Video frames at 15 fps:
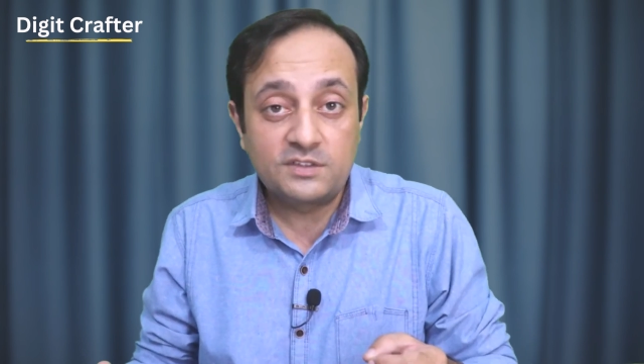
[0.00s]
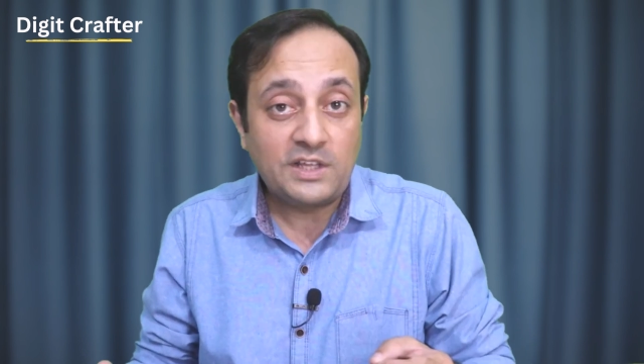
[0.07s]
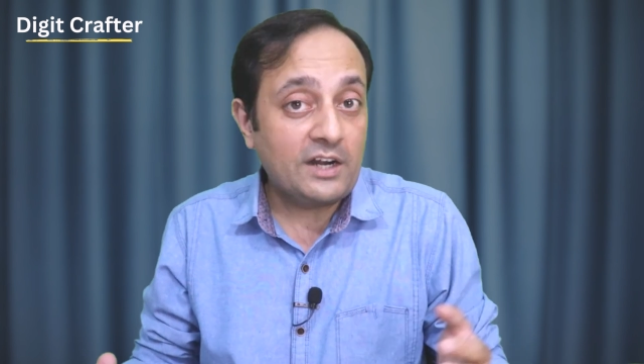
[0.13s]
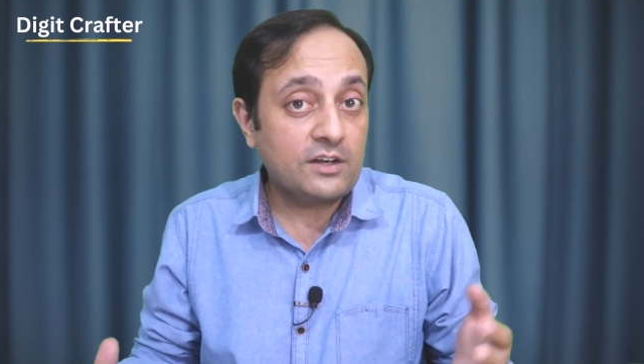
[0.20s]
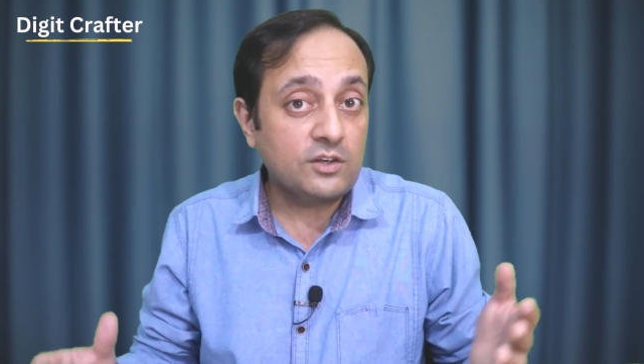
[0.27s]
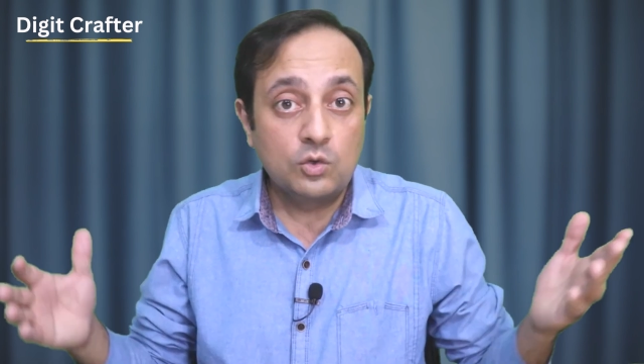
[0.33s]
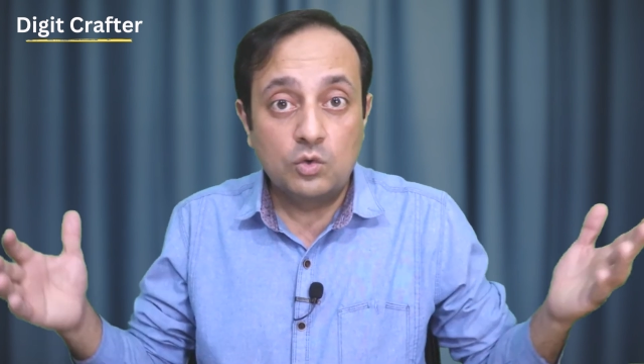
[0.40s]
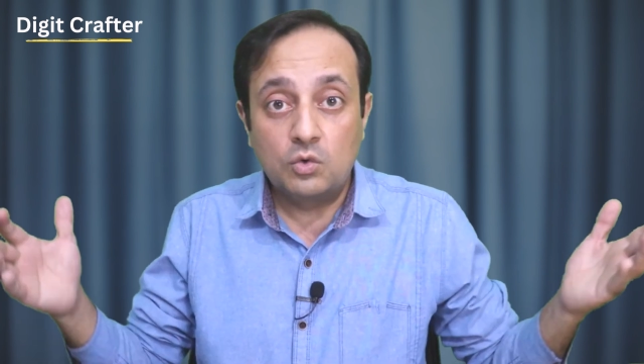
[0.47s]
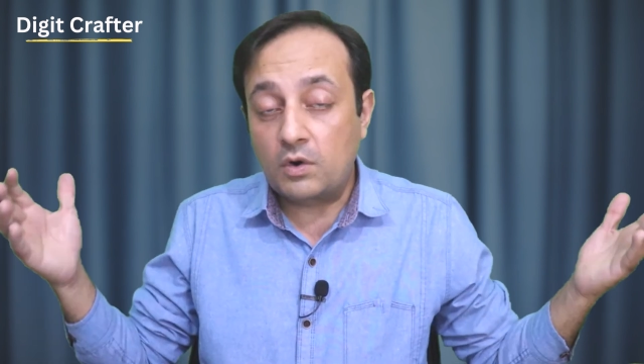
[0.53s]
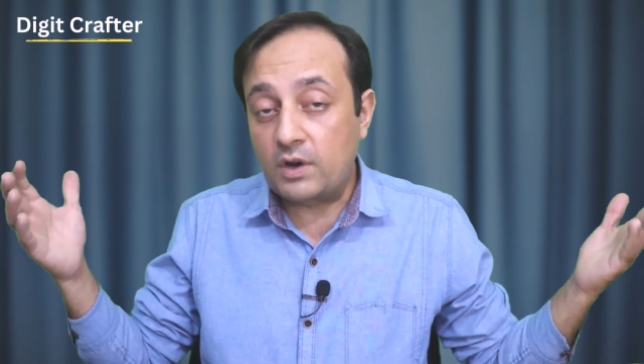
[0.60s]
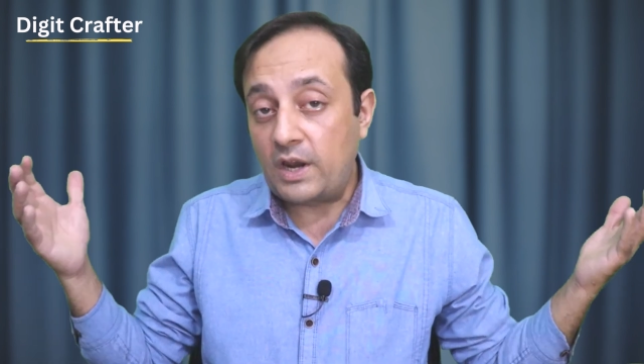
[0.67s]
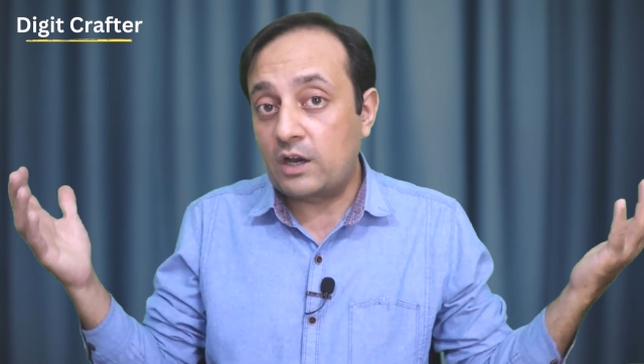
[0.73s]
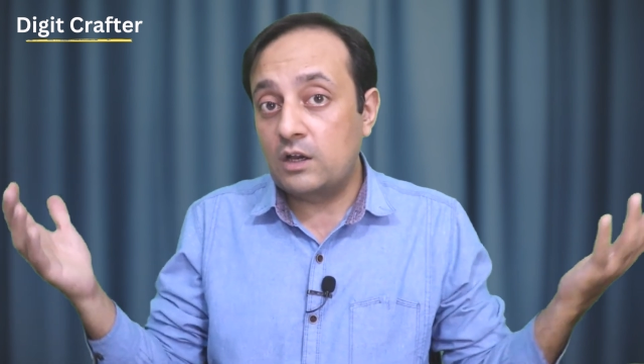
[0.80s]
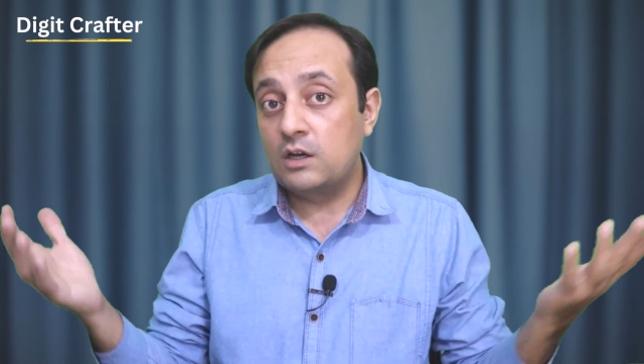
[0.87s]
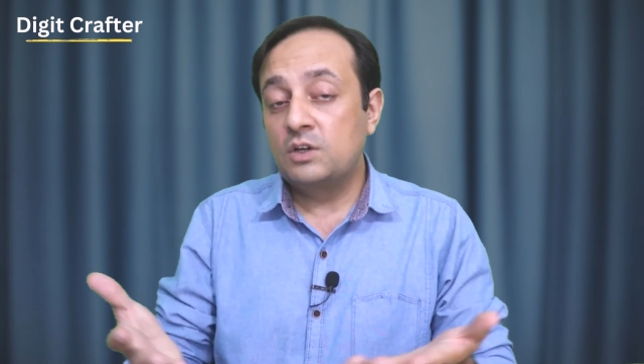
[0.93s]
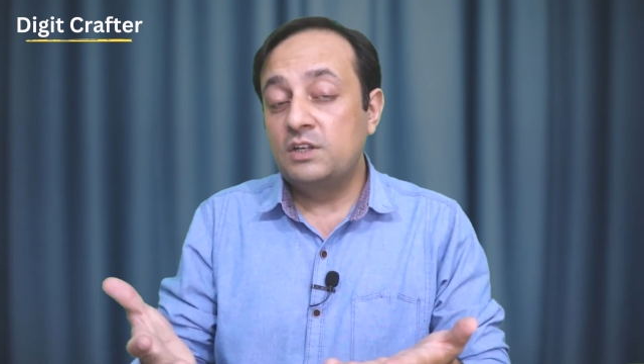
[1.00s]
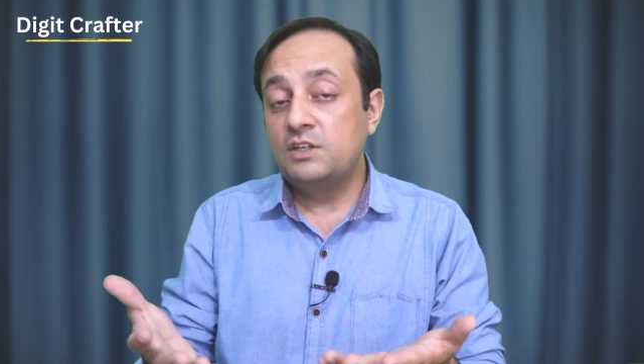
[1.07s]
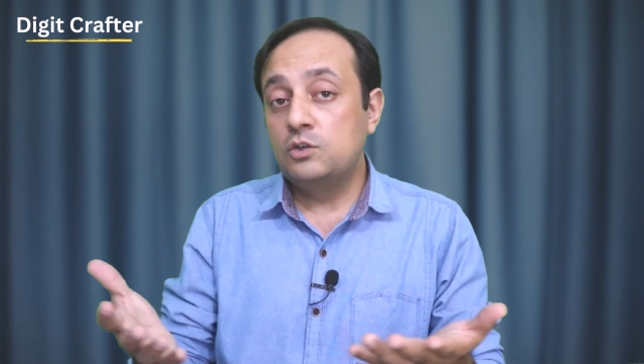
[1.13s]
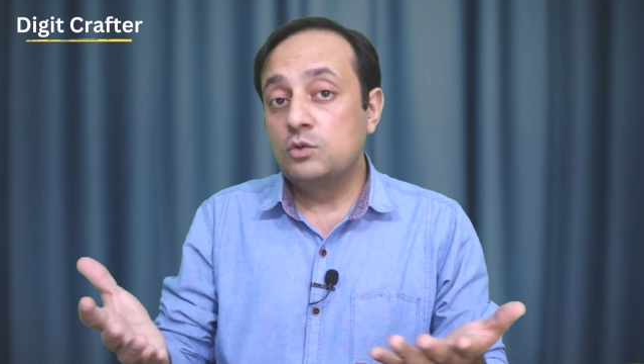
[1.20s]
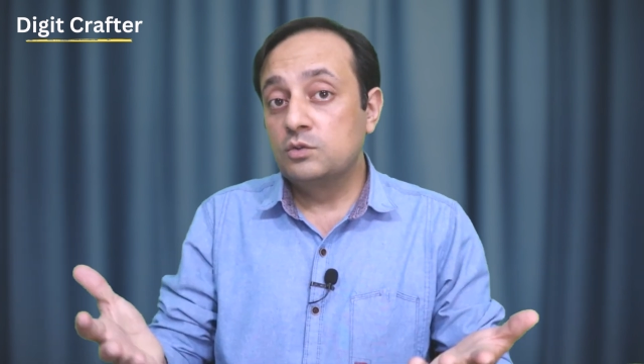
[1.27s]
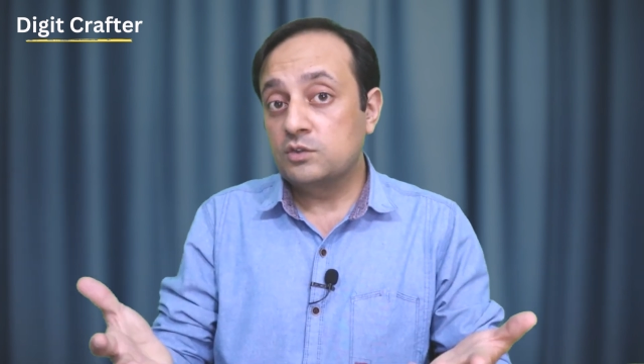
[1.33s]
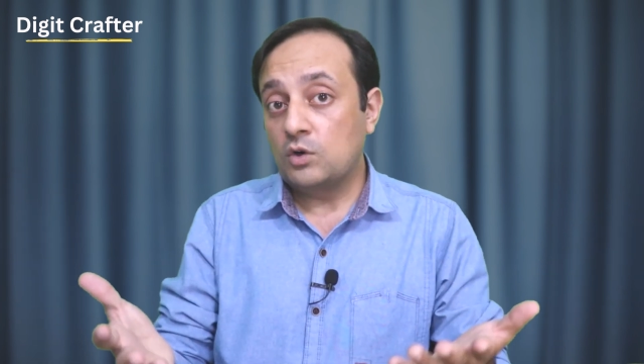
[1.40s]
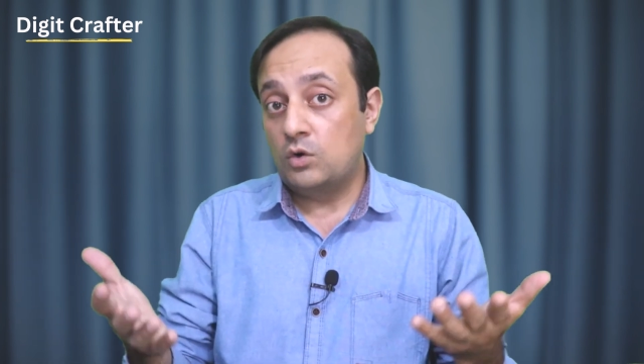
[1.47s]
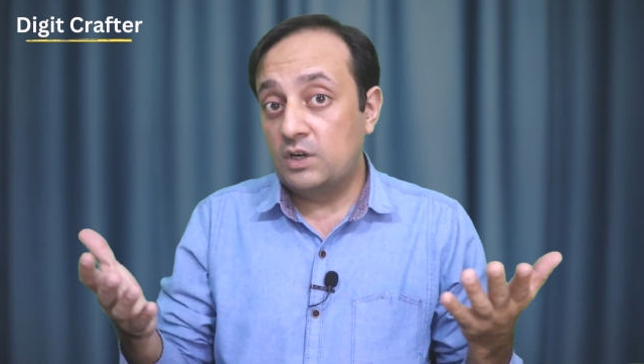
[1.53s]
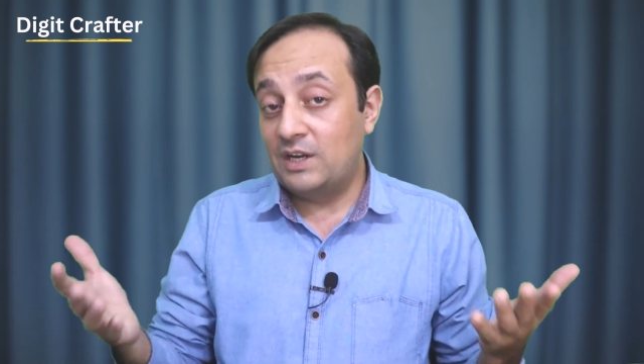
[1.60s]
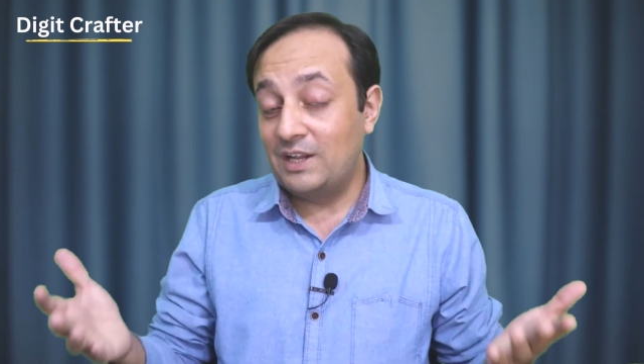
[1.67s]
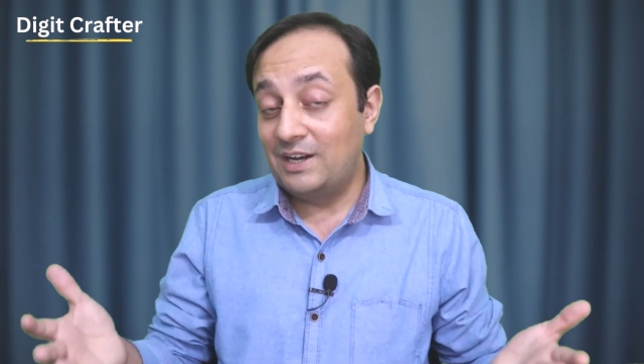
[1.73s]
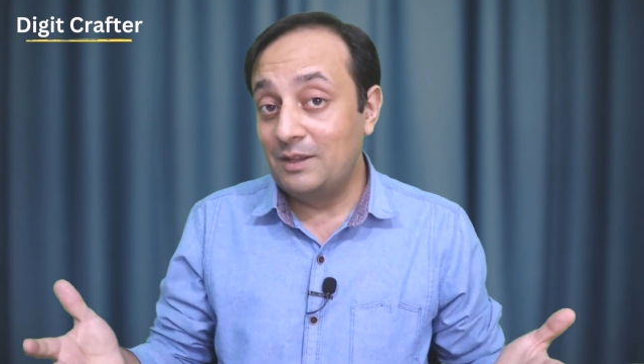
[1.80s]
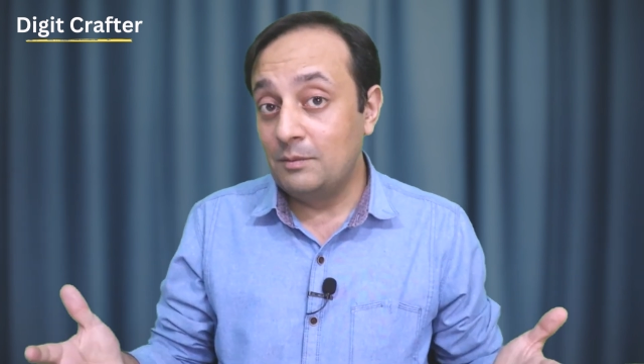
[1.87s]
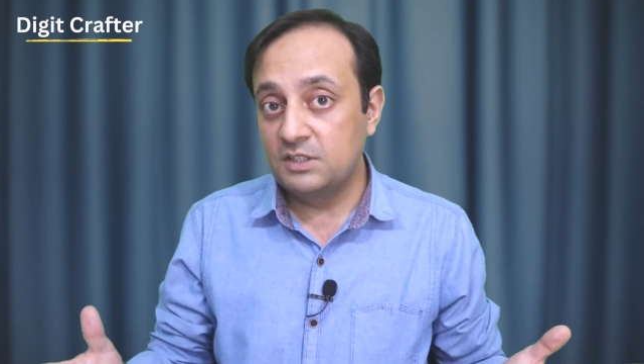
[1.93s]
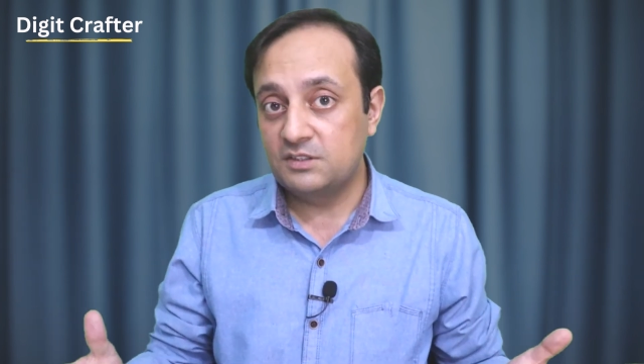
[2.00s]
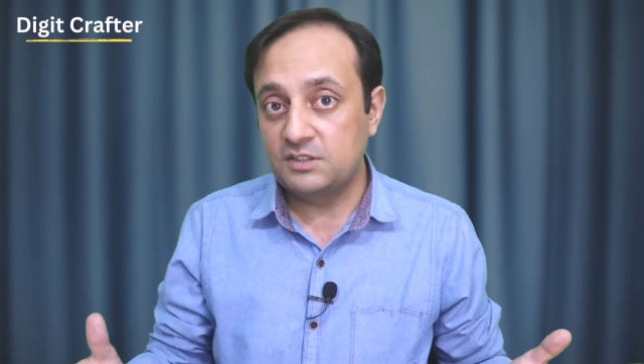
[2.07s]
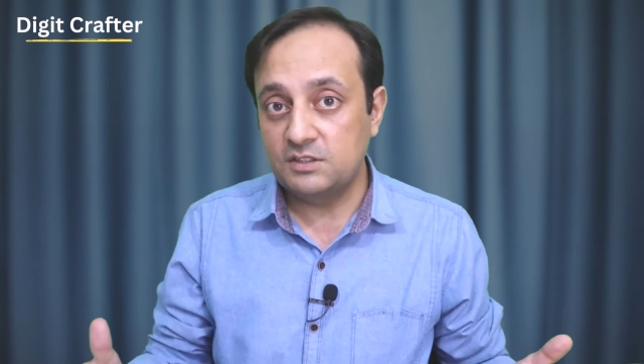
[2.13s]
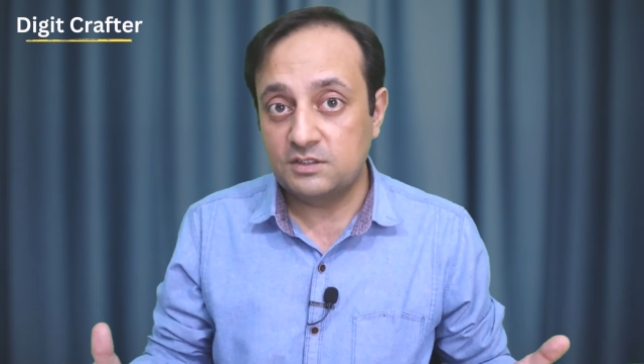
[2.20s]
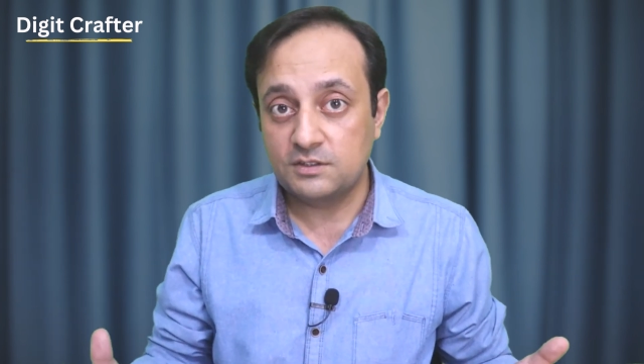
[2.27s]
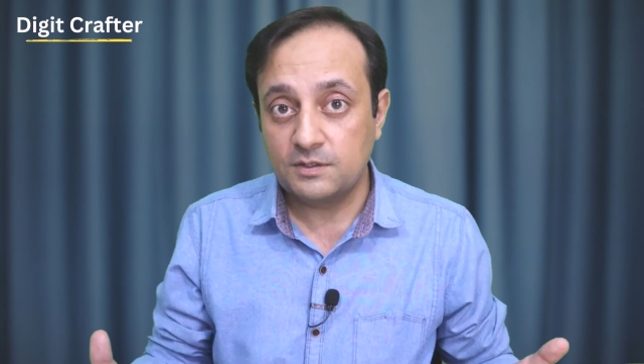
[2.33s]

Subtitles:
that you regularly use on daily basis.